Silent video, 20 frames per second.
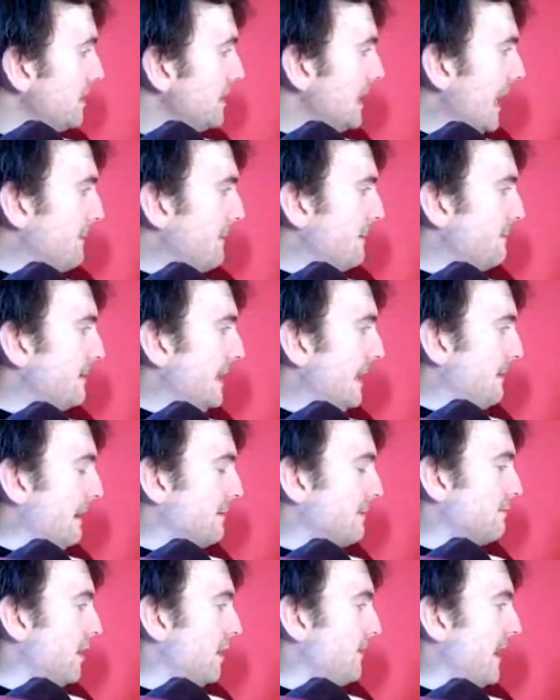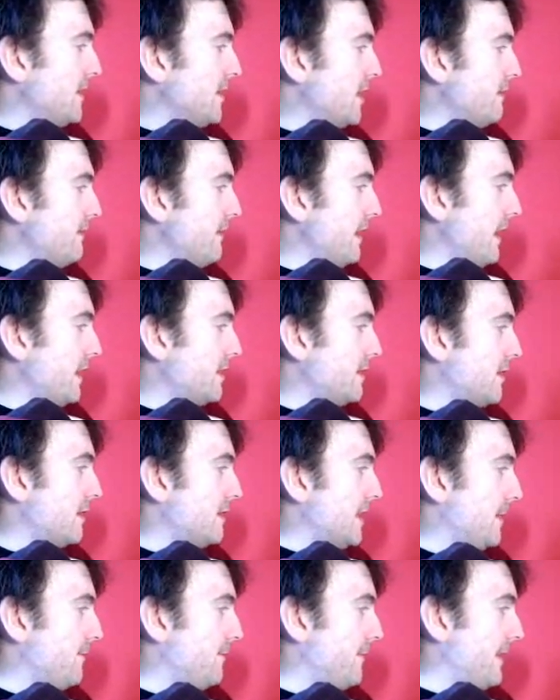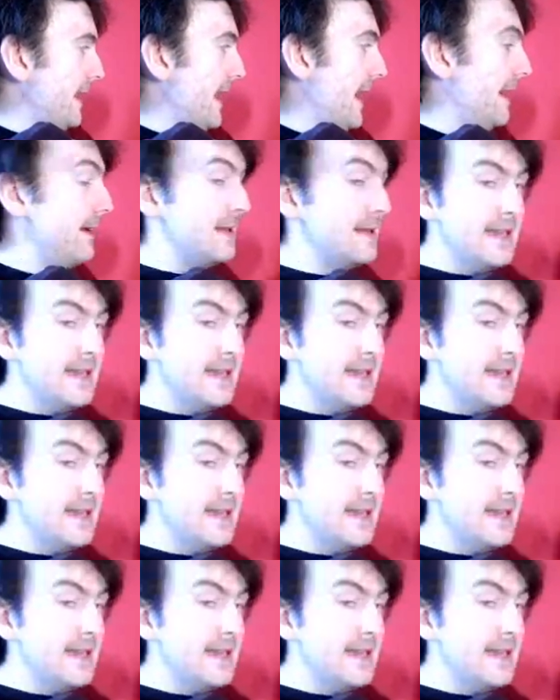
Yeah, we'd never have to worry about you needing clothes ever again.